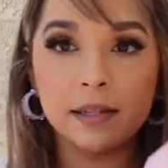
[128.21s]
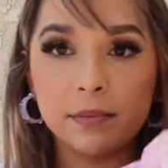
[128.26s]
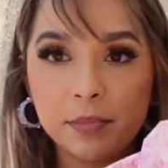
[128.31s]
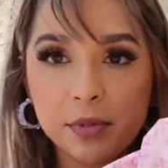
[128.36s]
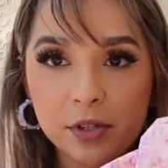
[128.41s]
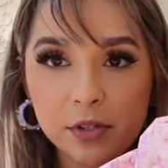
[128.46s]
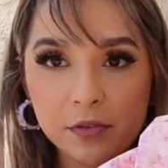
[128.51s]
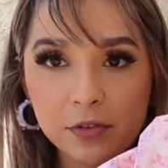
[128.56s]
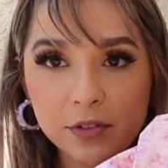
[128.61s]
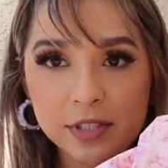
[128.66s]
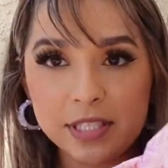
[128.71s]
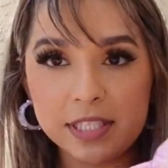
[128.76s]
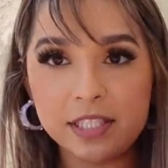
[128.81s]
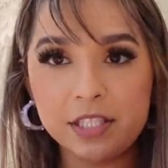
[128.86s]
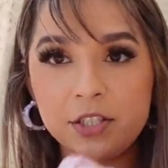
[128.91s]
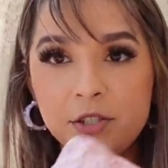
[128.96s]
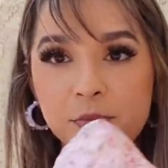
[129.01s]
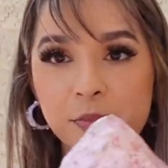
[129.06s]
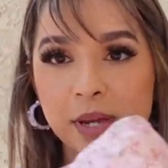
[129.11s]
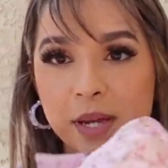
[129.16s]
Beautiful
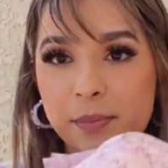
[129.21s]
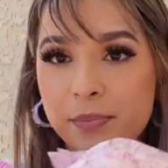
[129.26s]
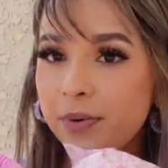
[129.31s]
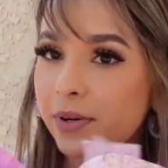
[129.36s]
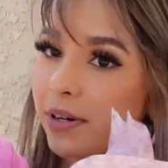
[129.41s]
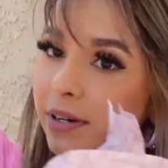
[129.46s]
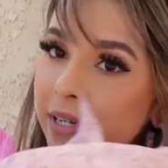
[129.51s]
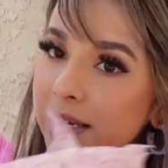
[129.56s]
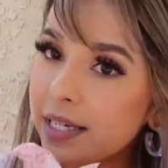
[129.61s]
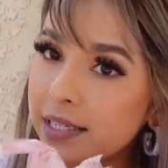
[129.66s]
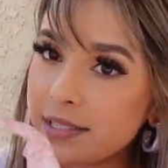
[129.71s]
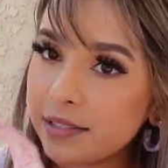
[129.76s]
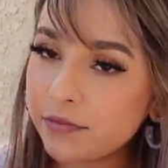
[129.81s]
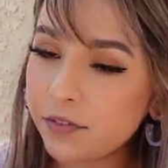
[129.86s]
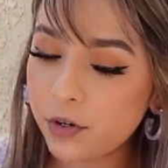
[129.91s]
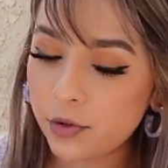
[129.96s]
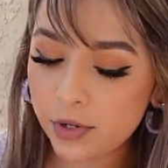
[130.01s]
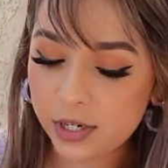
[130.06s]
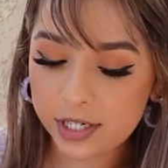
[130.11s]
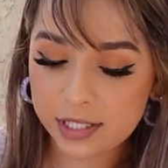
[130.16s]
tissue paper, of
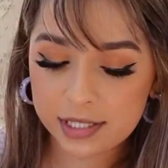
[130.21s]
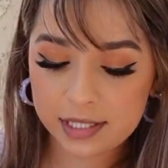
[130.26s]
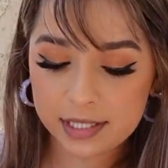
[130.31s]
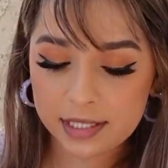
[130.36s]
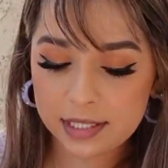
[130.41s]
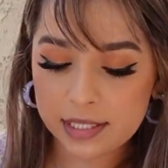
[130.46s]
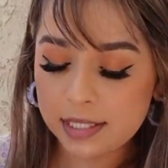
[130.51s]
course.